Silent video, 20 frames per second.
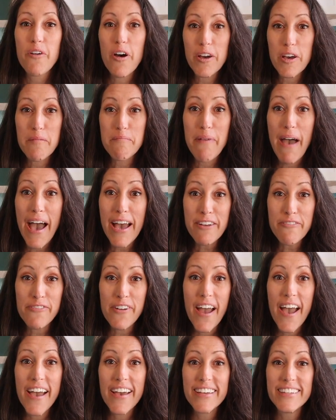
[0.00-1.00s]
Welcome back,
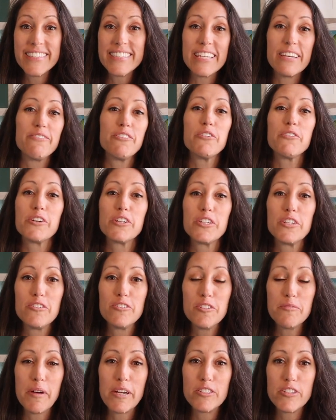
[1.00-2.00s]
friends. If you are
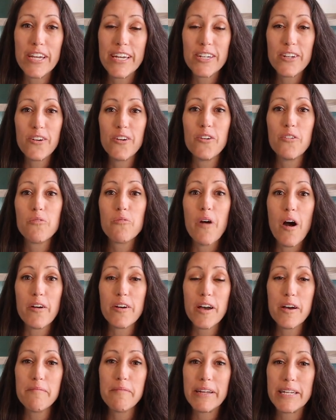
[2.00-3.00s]
new to my channel,
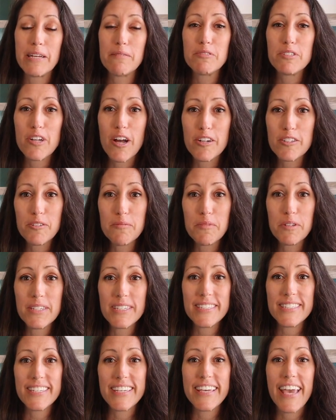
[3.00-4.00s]
welcome. My name is Dr.
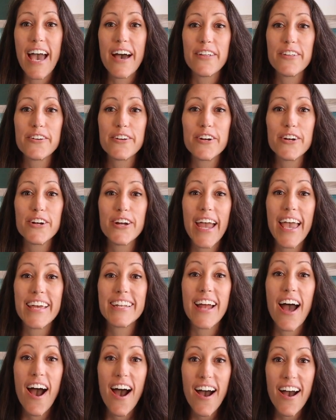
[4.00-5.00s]
Melissa Gallagher,
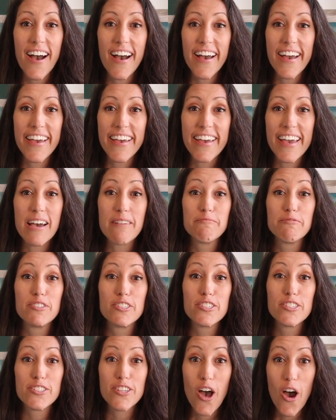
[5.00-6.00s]
and I am
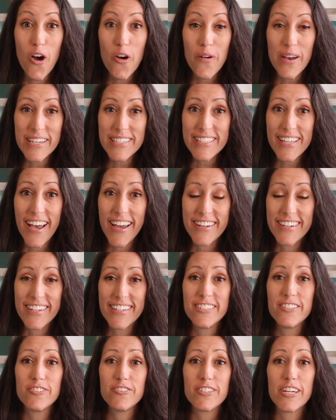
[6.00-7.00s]
so
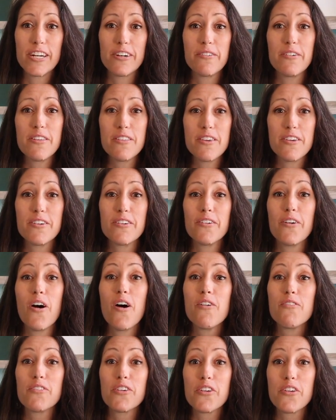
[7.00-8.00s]
excited to share with you
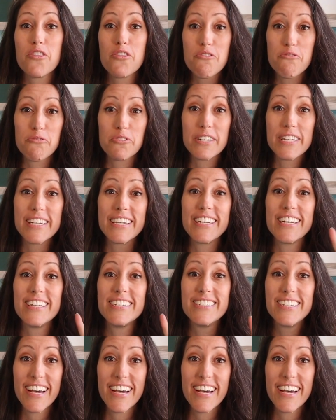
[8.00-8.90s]
over 36